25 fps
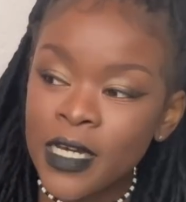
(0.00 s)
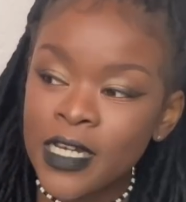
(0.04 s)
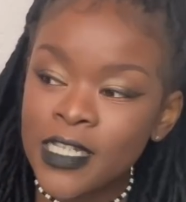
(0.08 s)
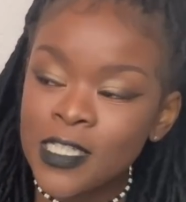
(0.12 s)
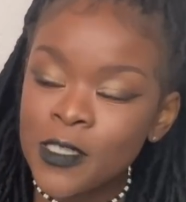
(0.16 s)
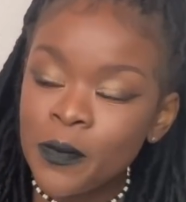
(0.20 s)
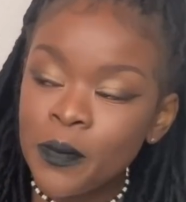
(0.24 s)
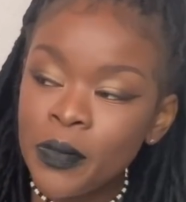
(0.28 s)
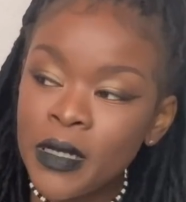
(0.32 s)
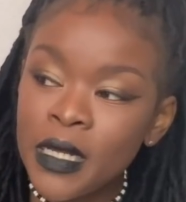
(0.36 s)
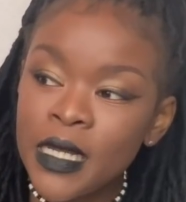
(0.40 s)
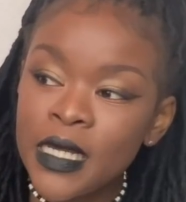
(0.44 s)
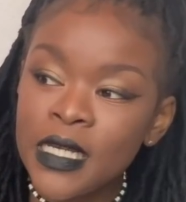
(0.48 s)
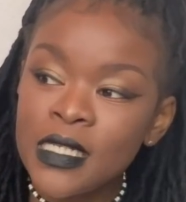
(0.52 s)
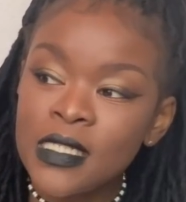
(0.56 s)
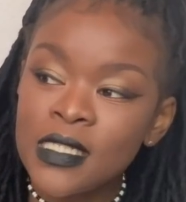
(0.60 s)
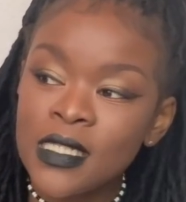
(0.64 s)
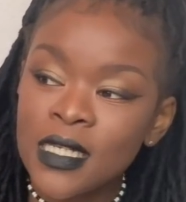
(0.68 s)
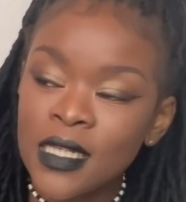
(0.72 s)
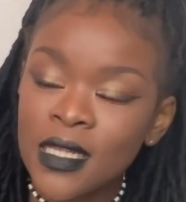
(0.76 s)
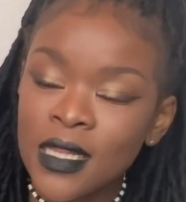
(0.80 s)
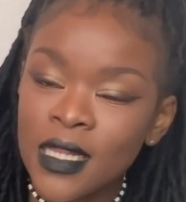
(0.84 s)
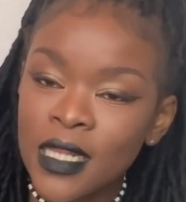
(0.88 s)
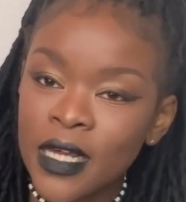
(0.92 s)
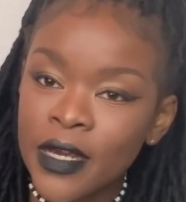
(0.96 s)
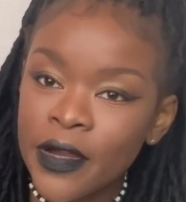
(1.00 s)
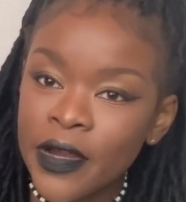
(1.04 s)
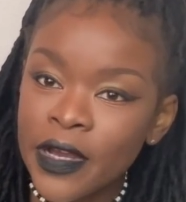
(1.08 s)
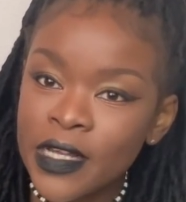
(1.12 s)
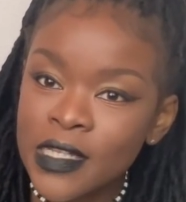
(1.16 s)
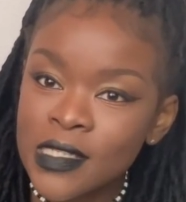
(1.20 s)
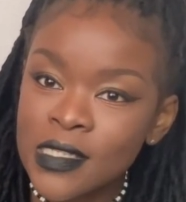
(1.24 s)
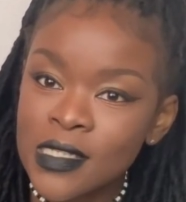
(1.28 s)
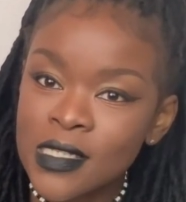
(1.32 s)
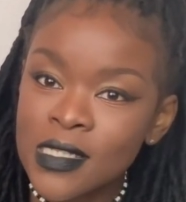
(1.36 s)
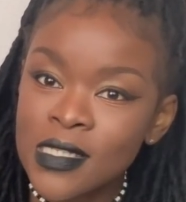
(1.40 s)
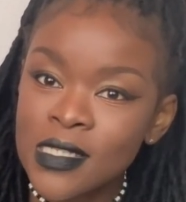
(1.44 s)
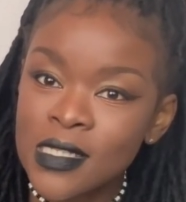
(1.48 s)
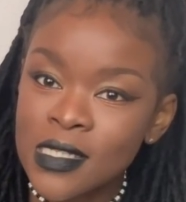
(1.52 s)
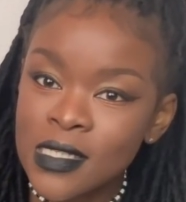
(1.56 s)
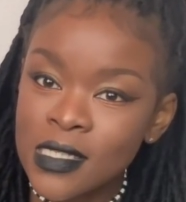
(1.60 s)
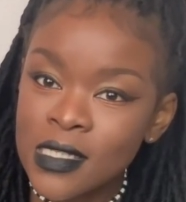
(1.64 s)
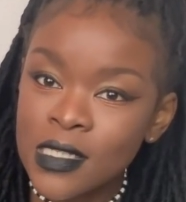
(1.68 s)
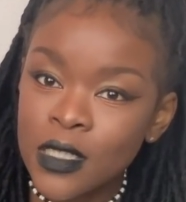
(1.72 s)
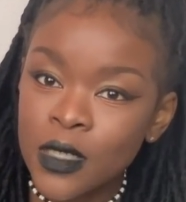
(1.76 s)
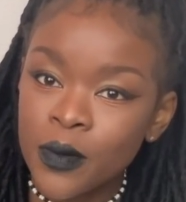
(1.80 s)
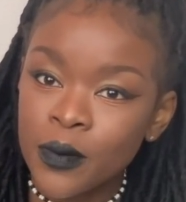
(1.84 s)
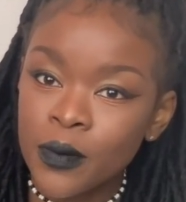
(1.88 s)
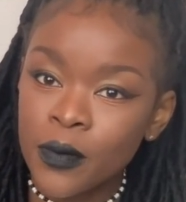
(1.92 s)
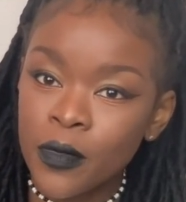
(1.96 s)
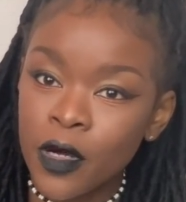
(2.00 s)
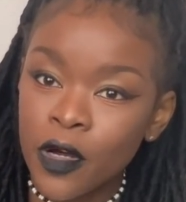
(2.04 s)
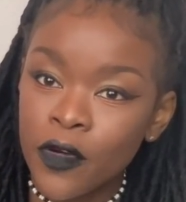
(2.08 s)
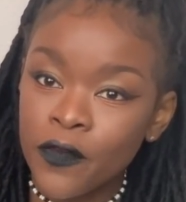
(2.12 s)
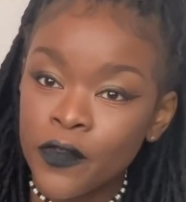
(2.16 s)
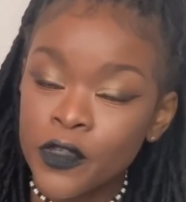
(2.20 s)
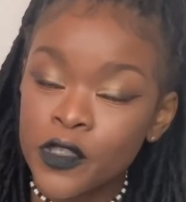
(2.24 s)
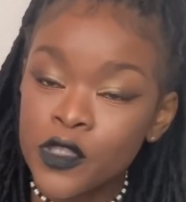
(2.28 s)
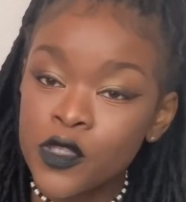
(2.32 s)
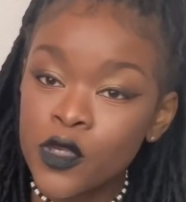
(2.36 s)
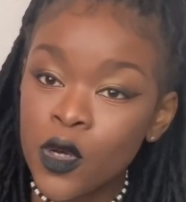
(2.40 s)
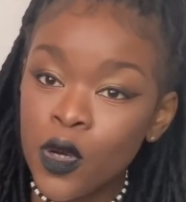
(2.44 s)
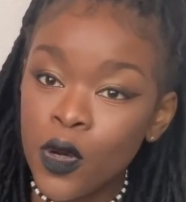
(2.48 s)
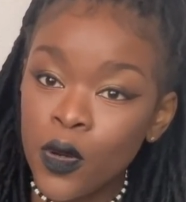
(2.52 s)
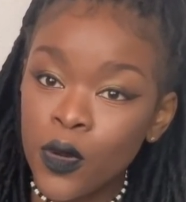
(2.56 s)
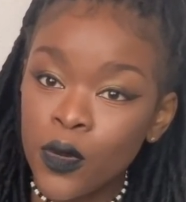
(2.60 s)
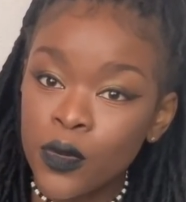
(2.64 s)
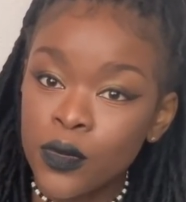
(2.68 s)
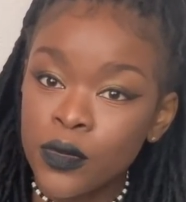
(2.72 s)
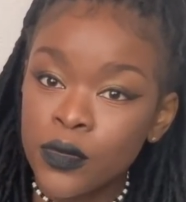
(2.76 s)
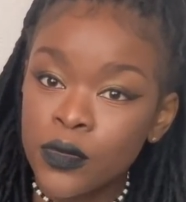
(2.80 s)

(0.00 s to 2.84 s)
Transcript: It's placed in there as a system of its own,